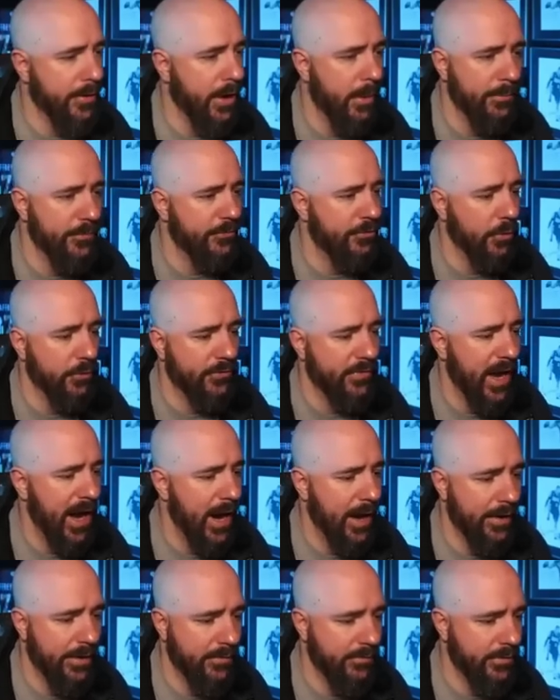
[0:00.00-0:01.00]
I'm so
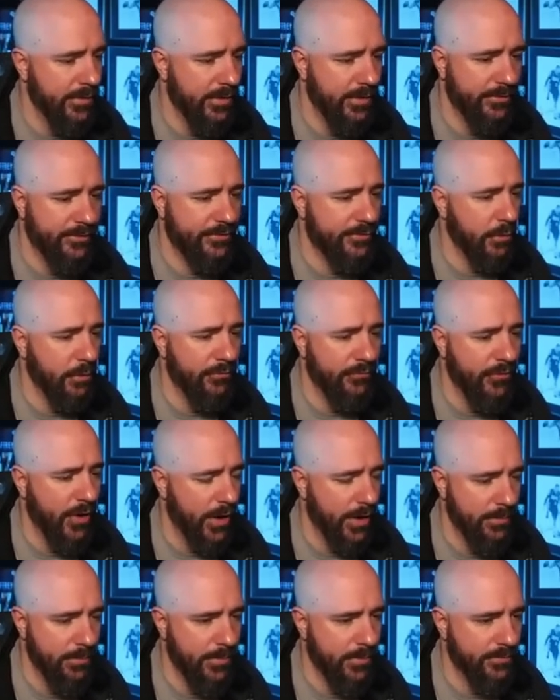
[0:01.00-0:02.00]
tired of it. It's so
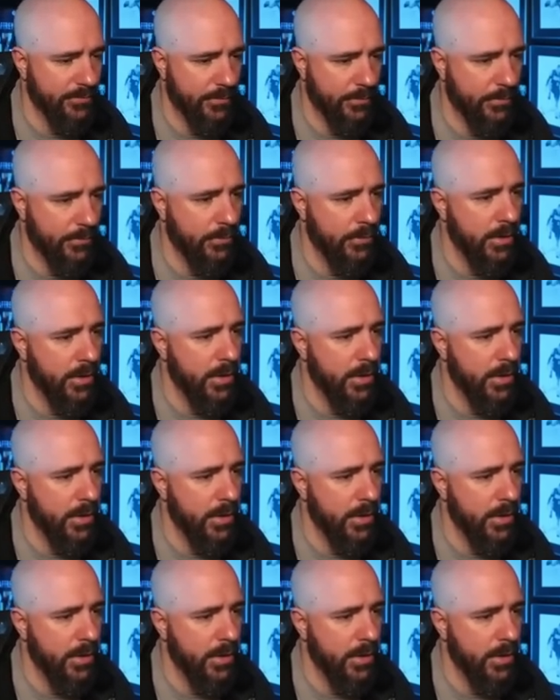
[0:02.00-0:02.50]
miserable.